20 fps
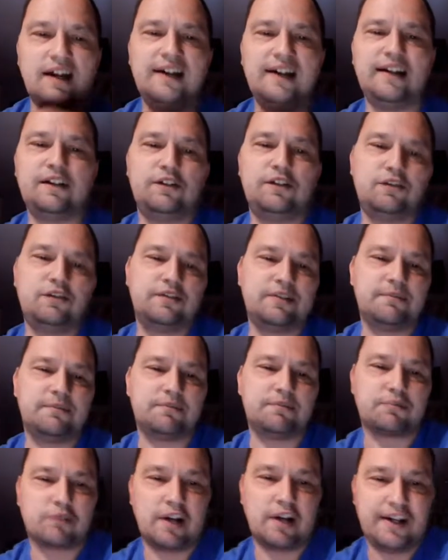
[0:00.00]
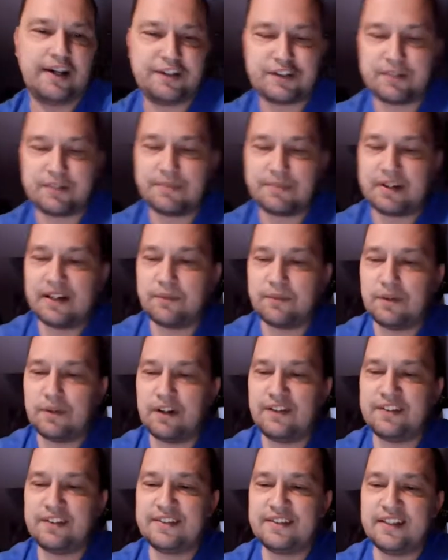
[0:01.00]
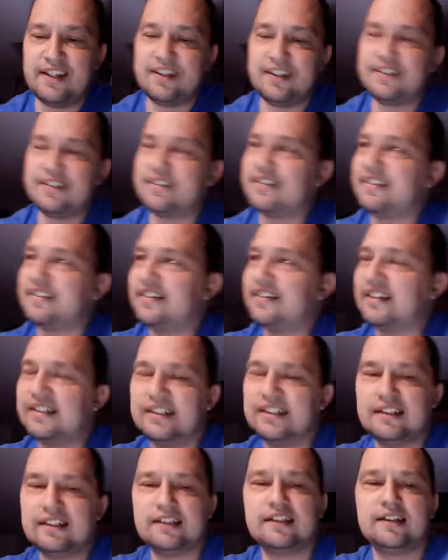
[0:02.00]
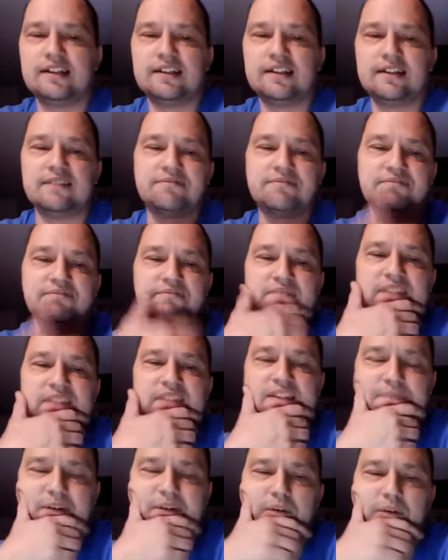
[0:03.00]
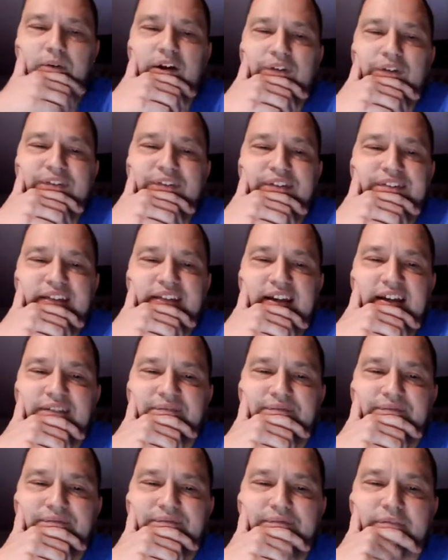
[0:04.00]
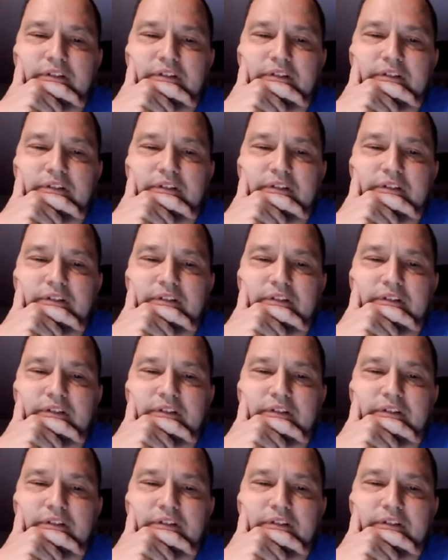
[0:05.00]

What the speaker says: do some brine shrimp again one of these days. It's been a while since I've